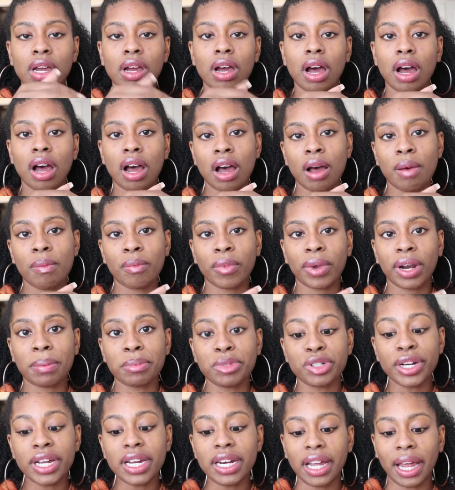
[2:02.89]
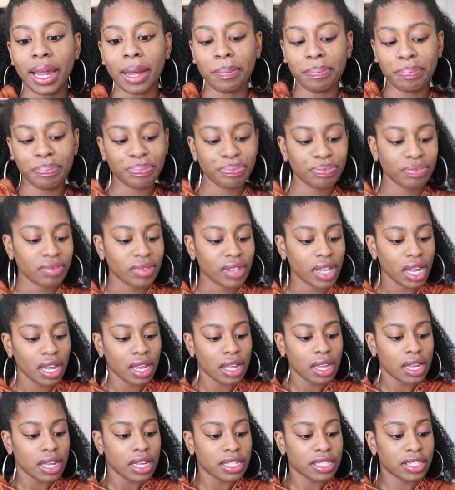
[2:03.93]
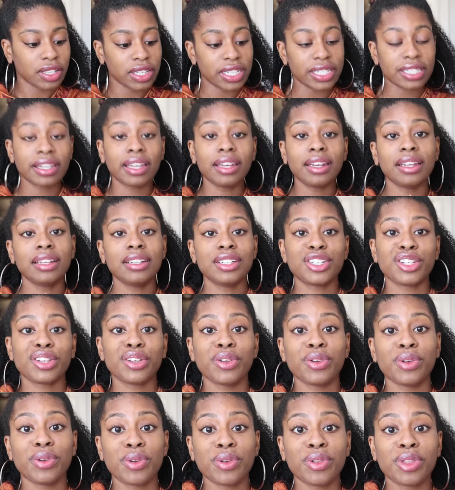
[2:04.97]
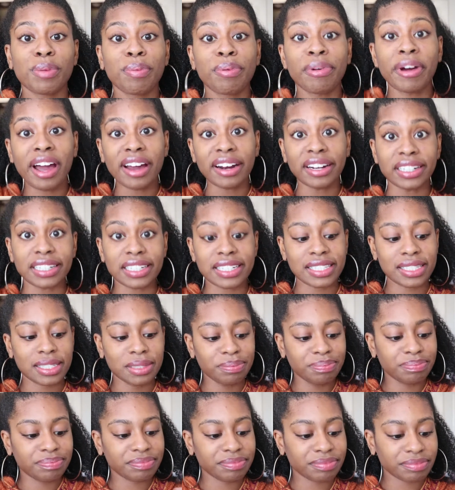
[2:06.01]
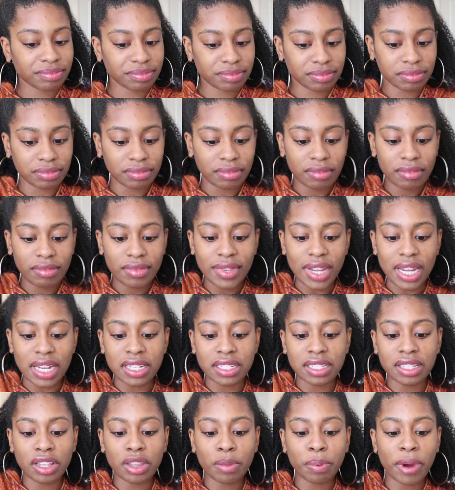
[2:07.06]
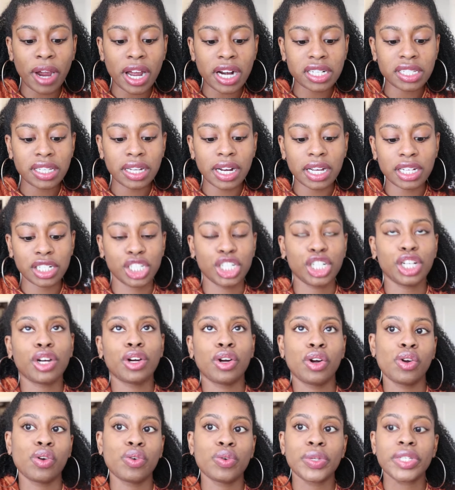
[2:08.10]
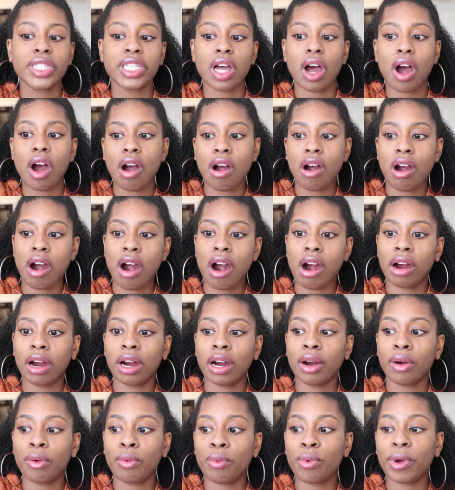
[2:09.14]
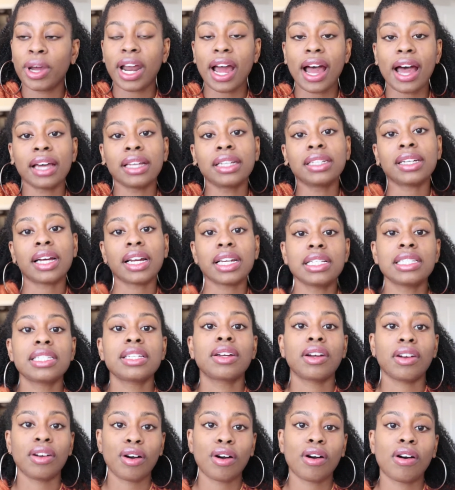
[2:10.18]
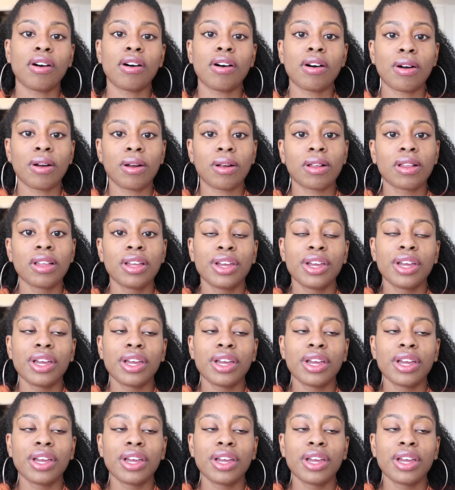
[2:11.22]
when I'm straightening it. So let's get into the products. So the products that I chose are what I like to call